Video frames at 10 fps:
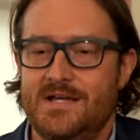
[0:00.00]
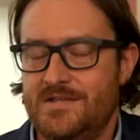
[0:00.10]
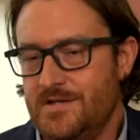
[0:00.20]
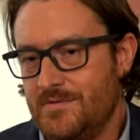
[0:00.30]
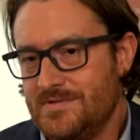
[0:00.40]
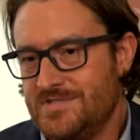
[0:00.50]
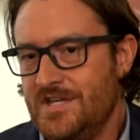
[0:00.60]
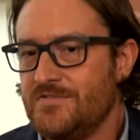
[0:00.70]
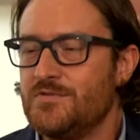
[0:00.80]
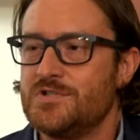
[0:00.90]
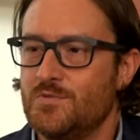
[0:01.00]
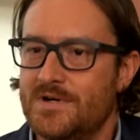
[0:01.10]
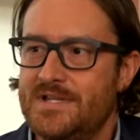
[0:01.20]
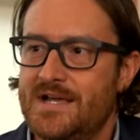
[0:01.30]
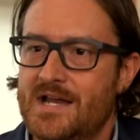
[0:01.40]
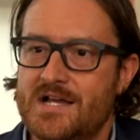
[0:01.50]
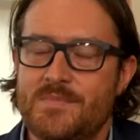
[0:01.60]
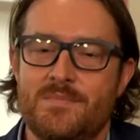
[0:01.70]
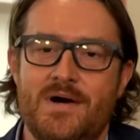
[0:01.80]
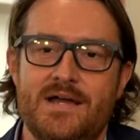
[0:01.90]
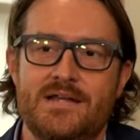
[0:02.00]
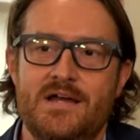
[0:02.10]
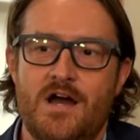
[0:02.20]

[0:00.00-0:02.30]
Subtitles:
Salesforce, Workday kind of come to mind,